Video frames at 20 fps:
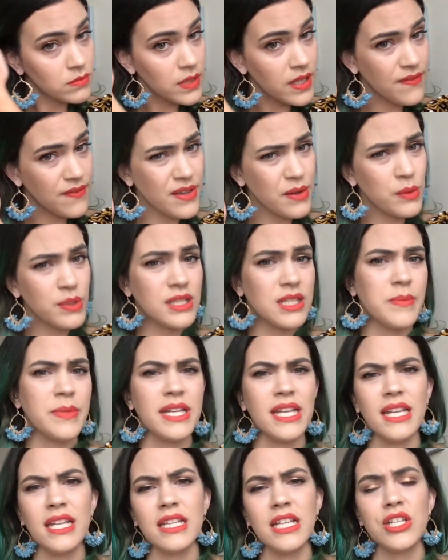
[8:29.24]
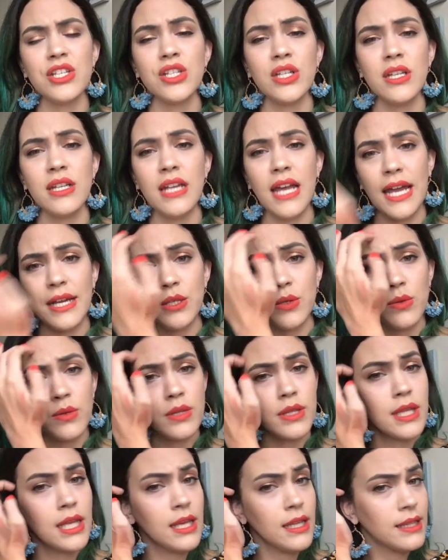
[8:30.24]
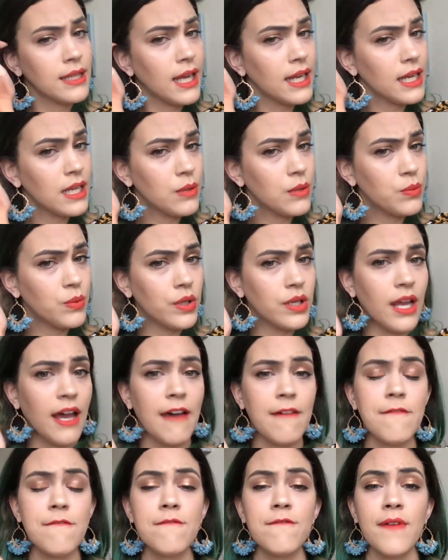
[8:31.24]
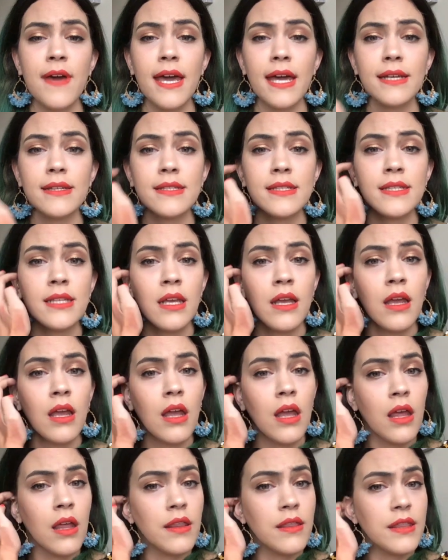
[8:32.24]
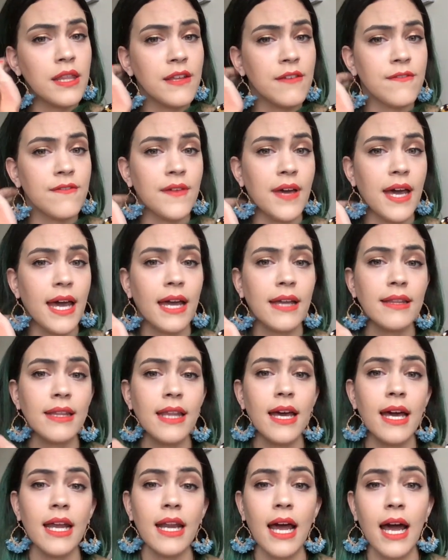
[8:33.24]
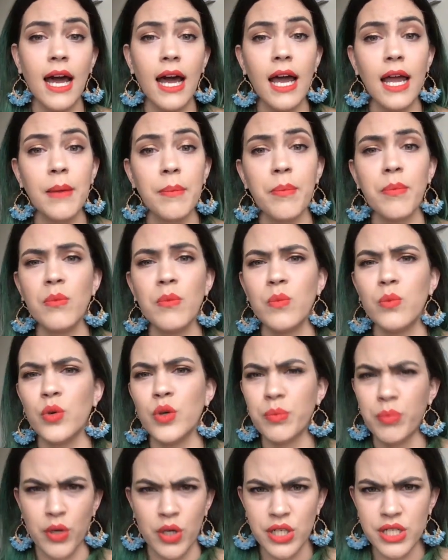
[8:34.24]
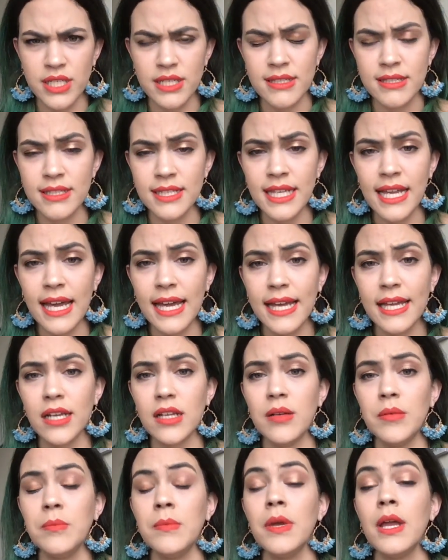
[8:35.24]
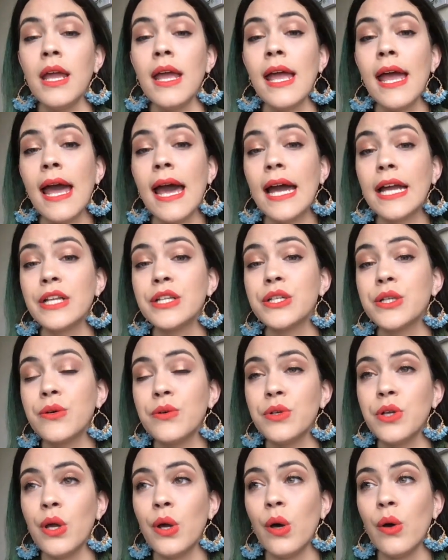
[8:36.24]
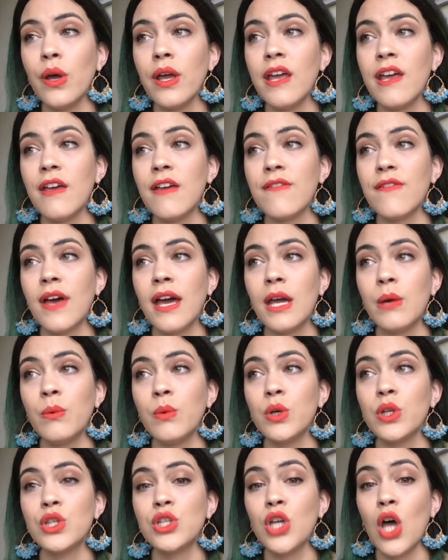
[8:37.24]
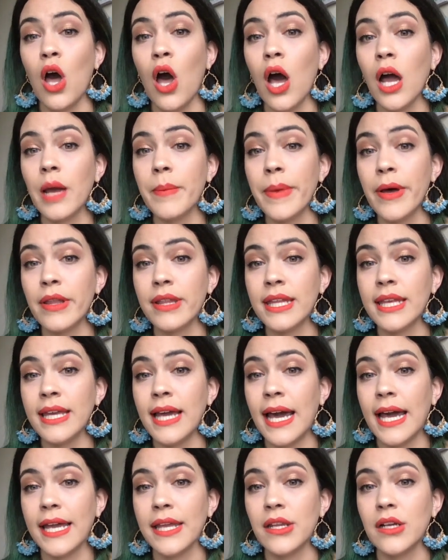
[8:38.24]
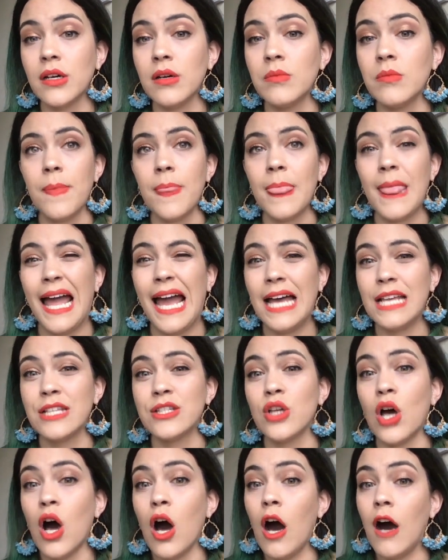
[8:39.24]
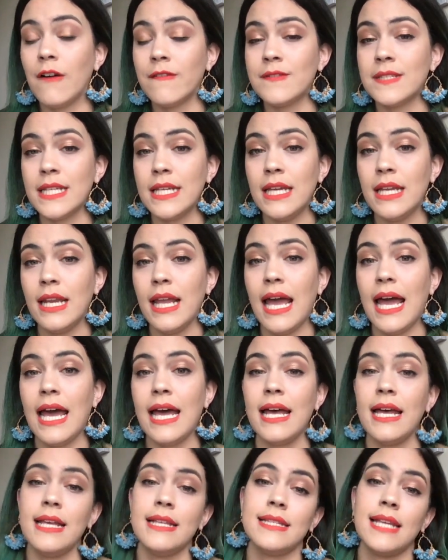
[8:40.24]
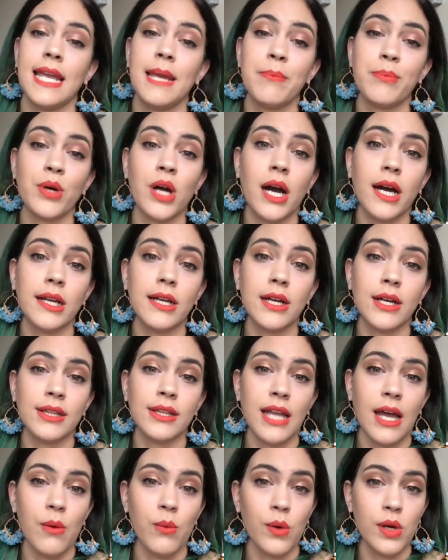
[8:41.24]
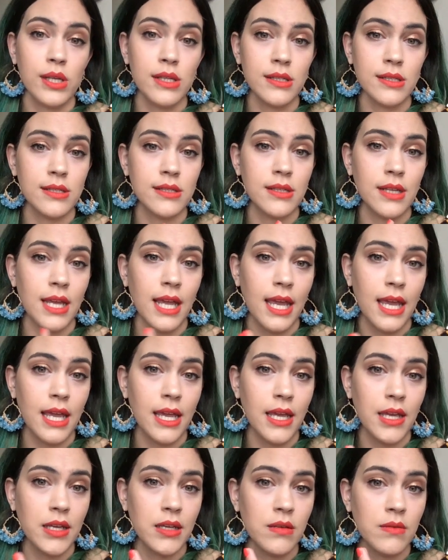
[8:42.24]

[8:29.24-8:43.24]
if it was limited edition, I don't think that it would affect the fact that I would purchase the item. I don't know if I would talk about the item as often as a product that was a